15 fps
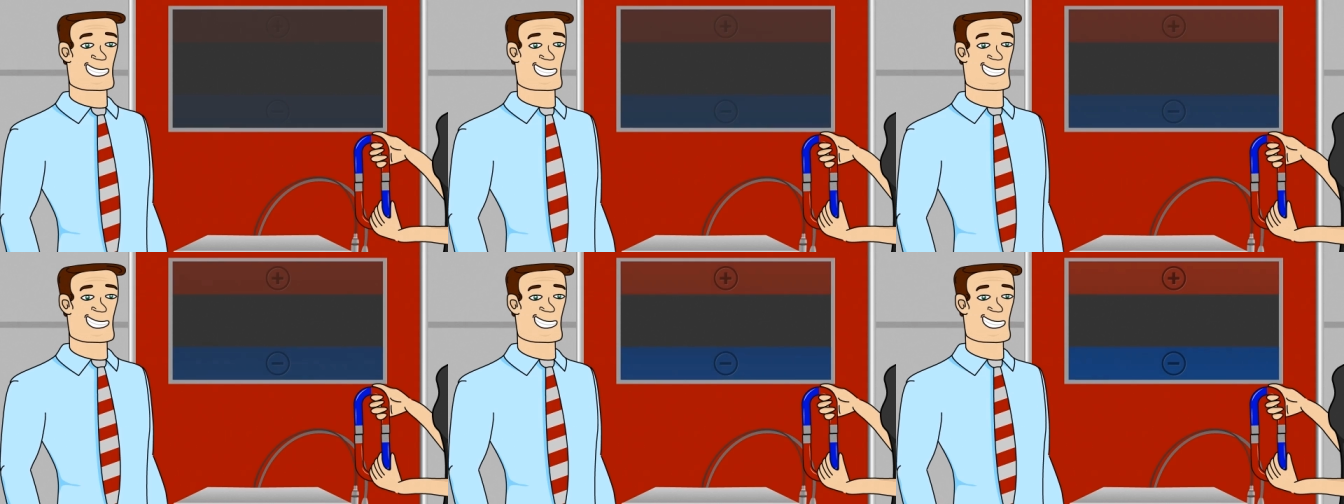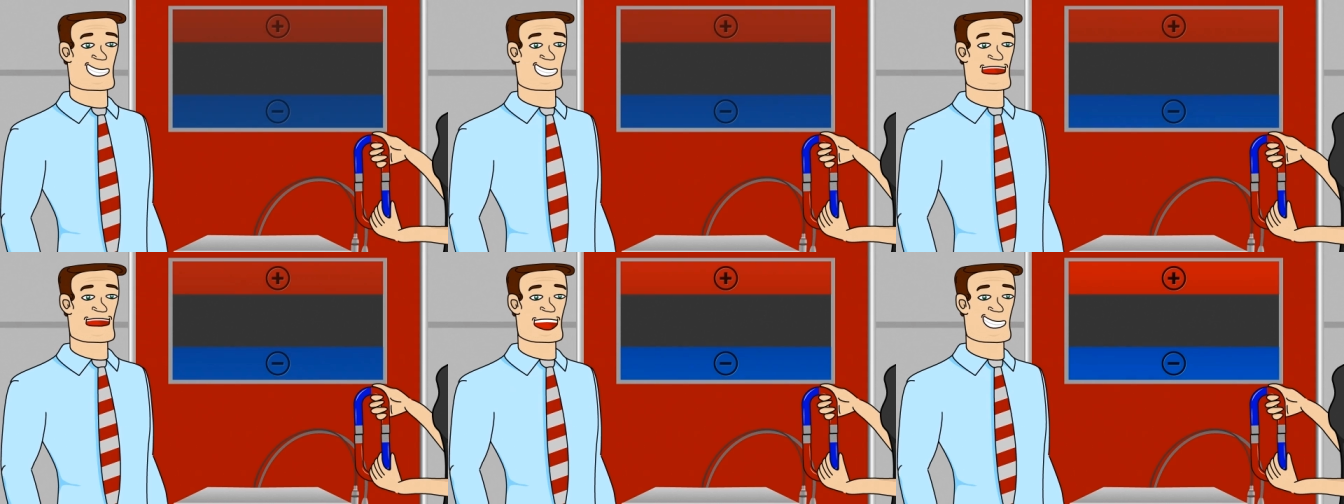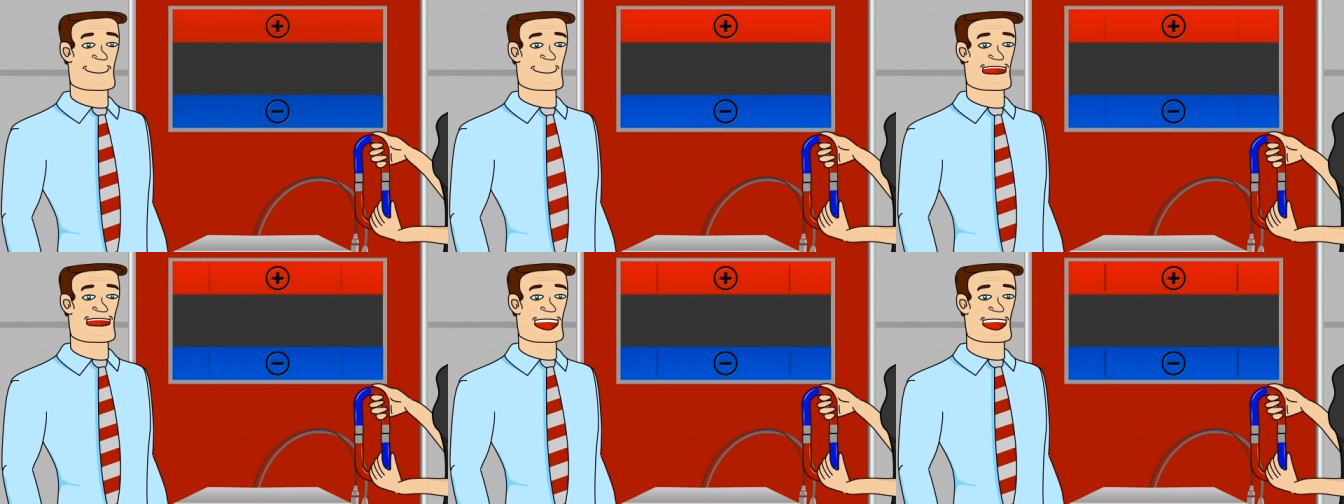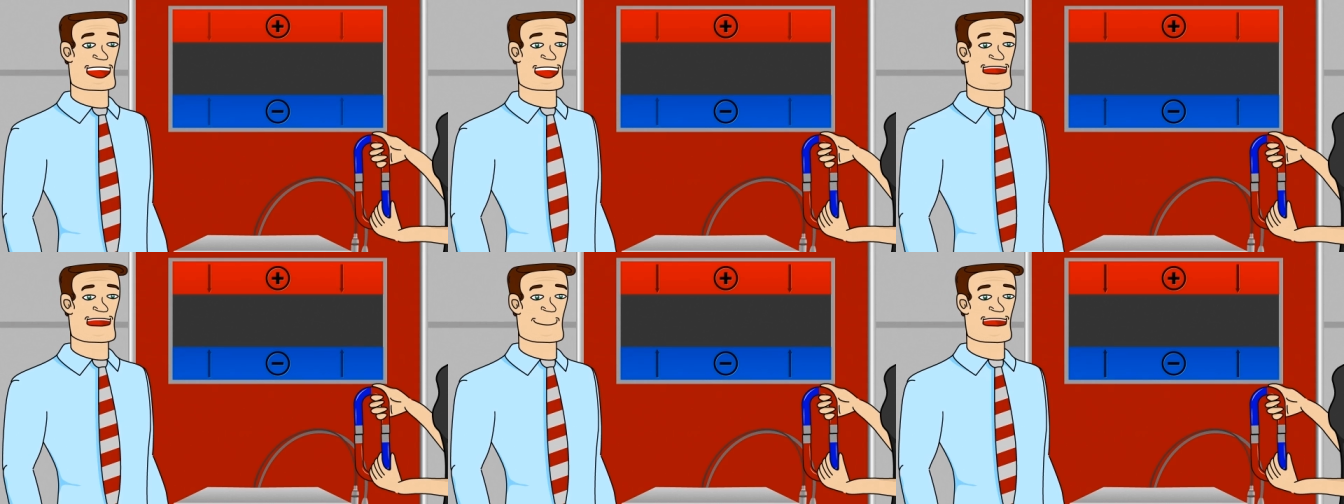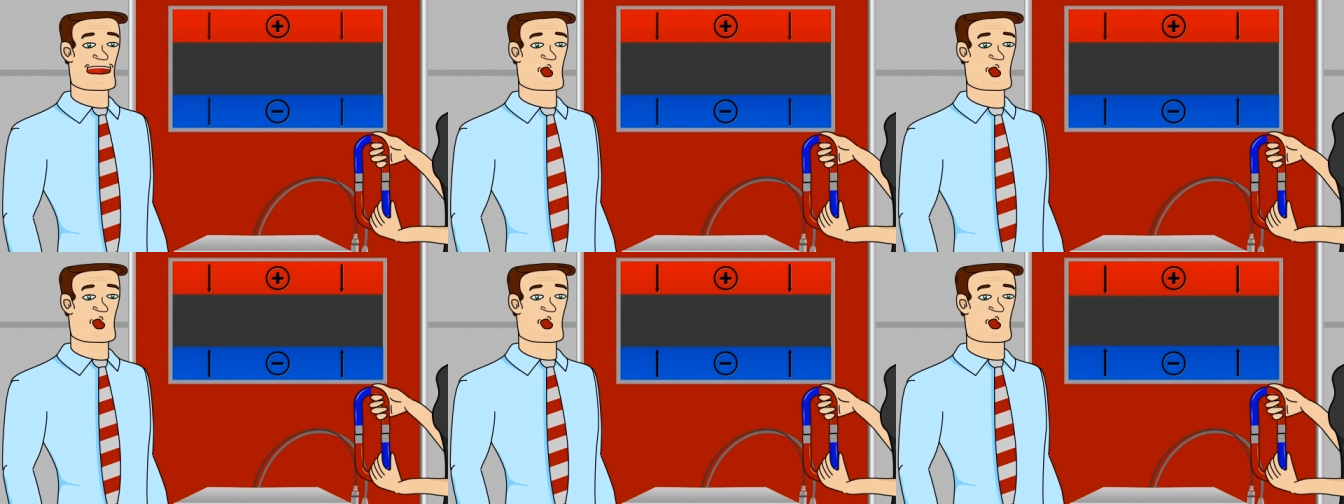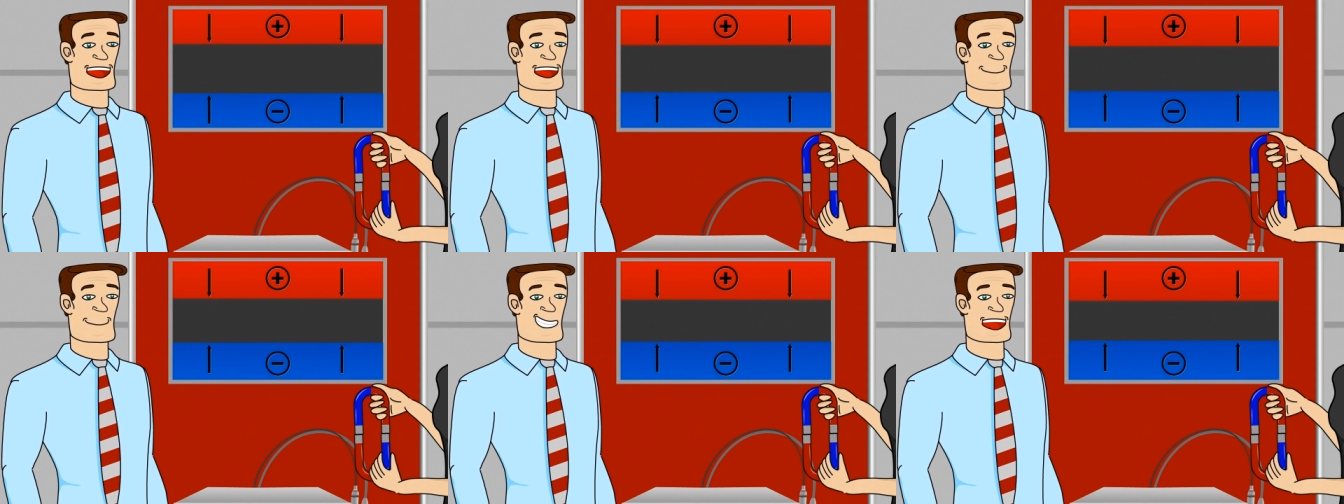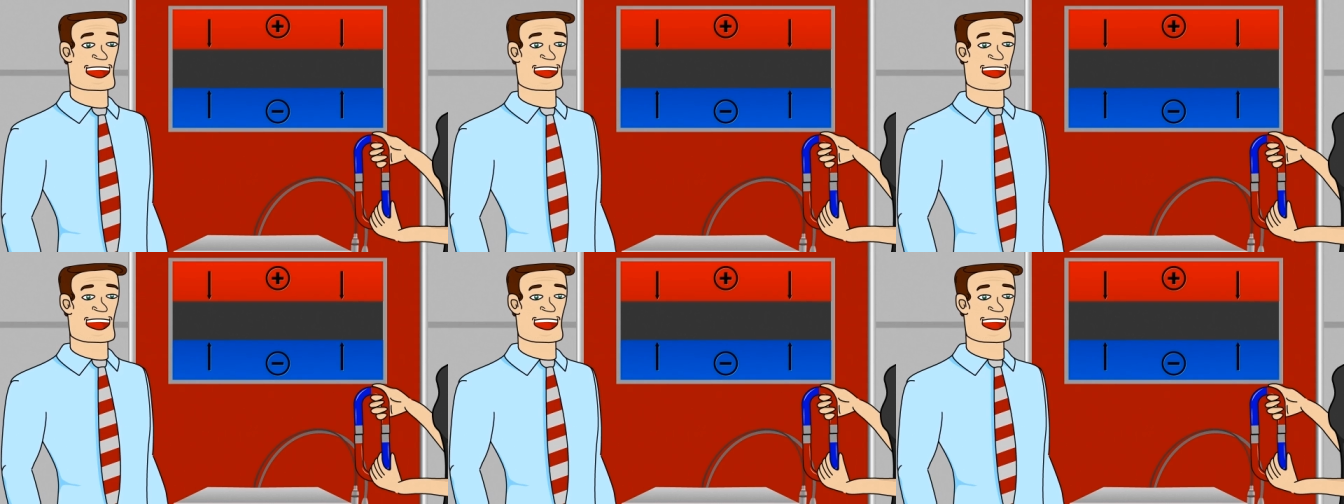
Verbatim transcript: Because they have different poles.